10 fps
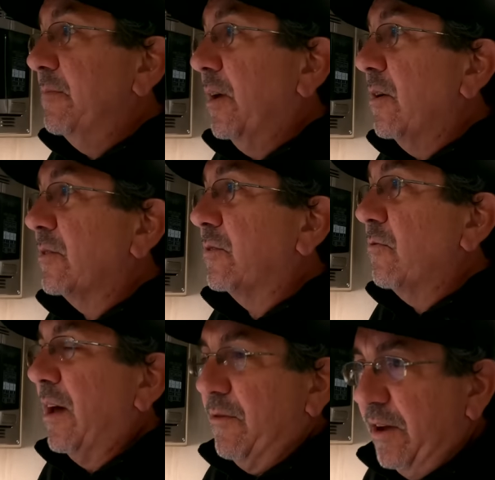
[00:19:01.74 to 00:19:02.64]

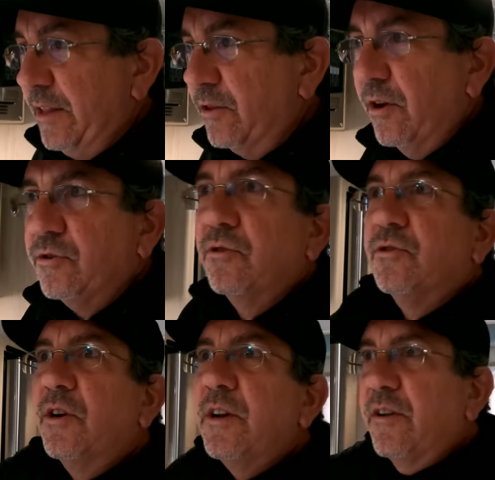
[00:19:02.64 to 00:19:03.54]
because what it does, you
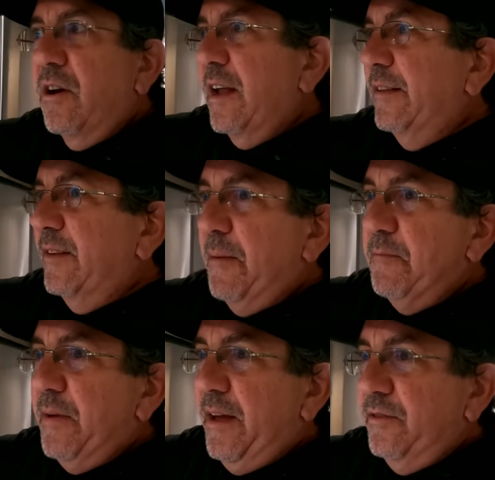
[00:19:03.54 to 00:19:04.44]
turn it on
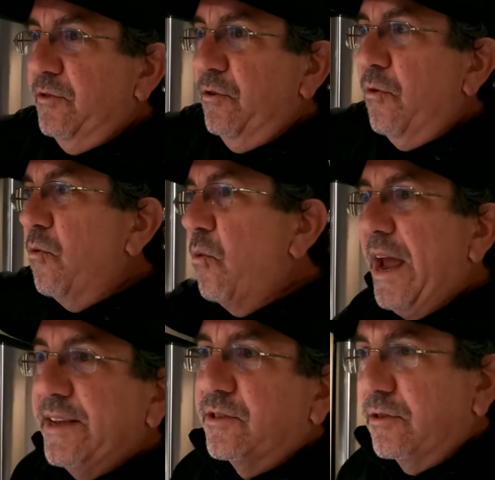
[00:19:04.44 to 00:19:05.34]
and you don't
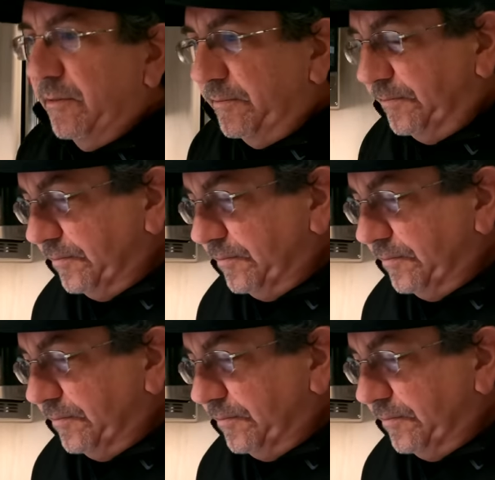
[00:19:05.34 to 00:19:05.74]
waste